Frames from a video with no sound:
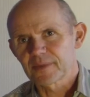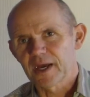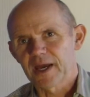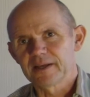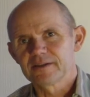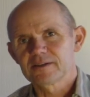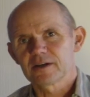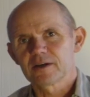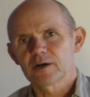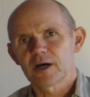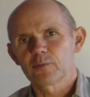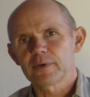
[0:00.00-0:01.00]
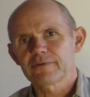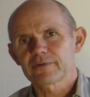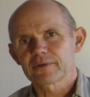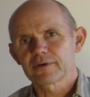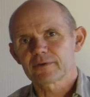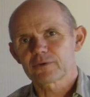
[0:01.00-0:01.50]
And, uh, and we've
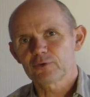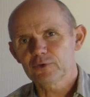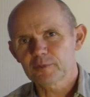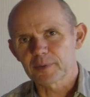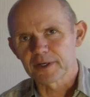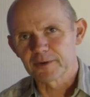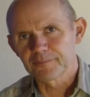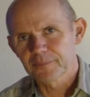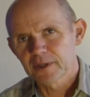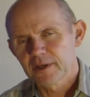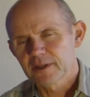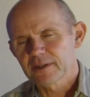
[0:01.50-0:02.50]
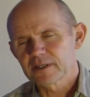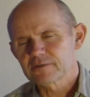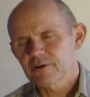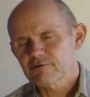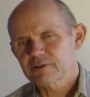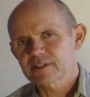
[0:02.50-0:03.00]
thought about these
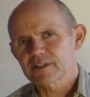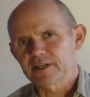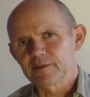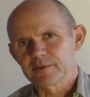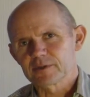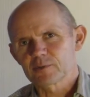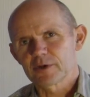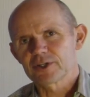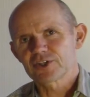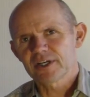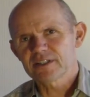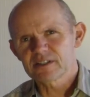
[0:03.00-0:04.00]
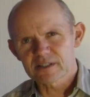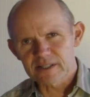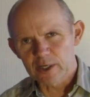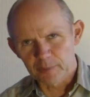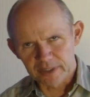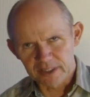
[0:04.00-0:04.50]
various statements where Jesus is
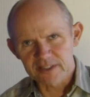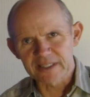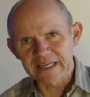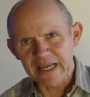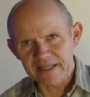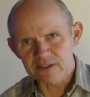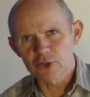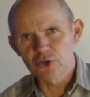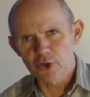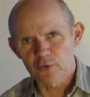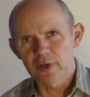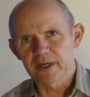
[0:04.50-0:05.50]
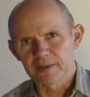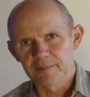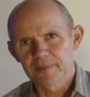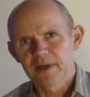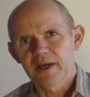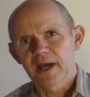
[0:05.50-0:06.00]
helping us to get to know
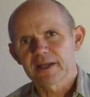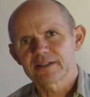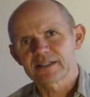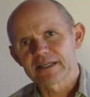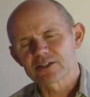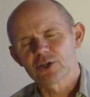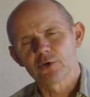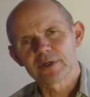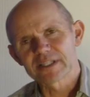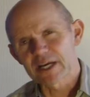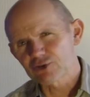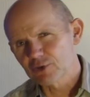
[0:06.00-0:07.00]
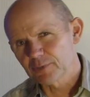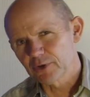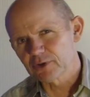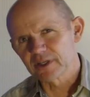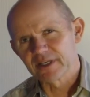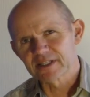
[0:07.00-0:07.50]
him, to get to know his
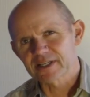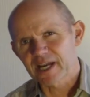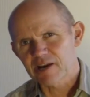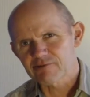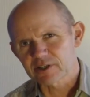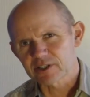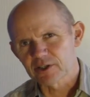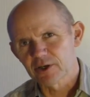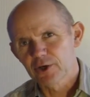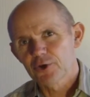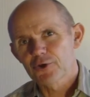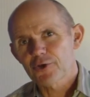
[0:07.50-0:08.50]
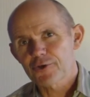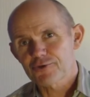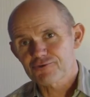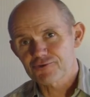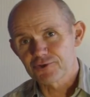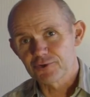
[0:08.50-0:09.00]
attributes and his character
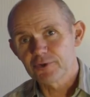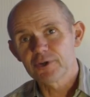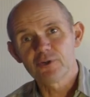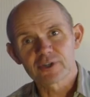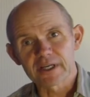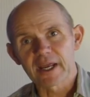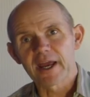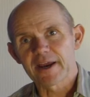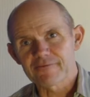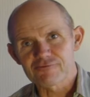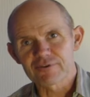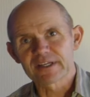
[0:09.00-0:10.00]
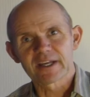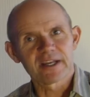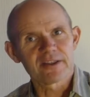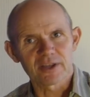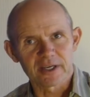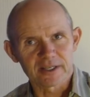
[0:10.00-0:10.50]
through using everyday
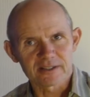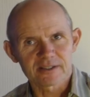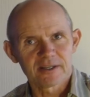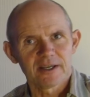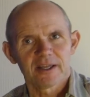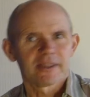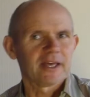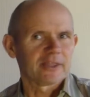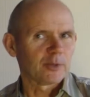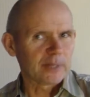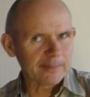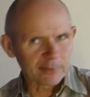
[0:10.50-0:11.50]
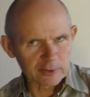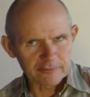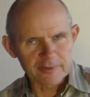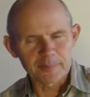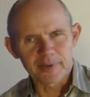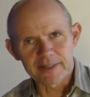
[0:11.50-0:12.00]
things that the people
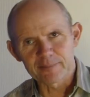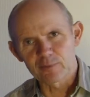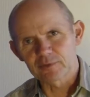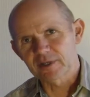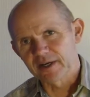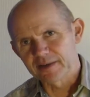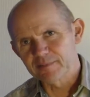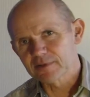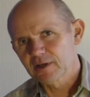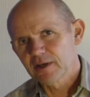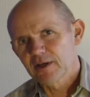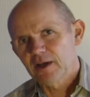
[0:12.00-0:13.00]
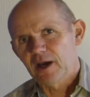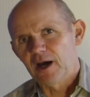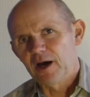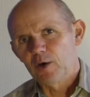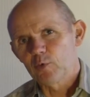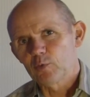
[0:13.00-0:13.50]
of the Bible times
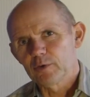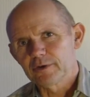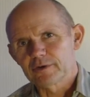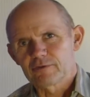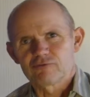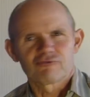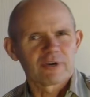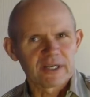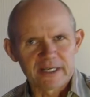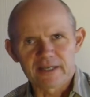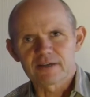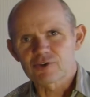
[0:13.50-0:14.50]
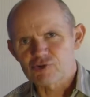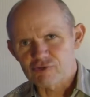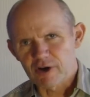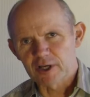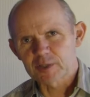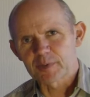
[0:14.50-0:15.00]
uh, would really
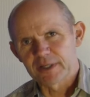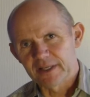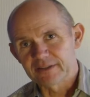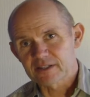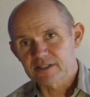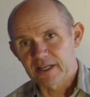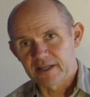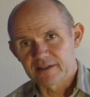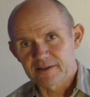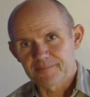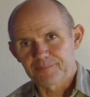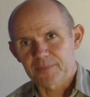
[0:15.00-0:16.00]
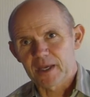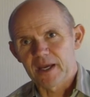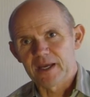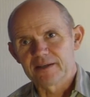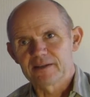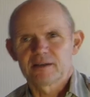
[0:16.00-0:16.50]
grasp and understand.
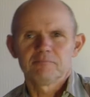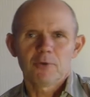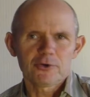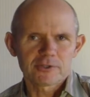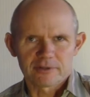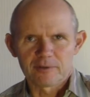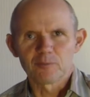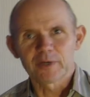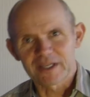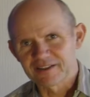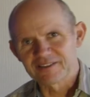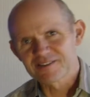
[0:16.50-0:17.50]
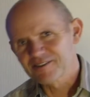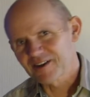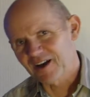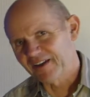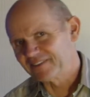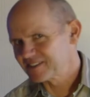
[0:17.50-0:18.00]
And most of them we can
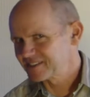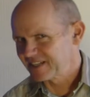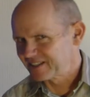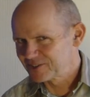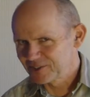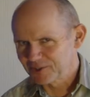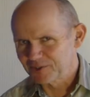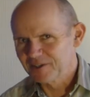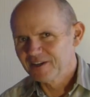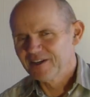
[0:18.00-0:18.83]
understand too.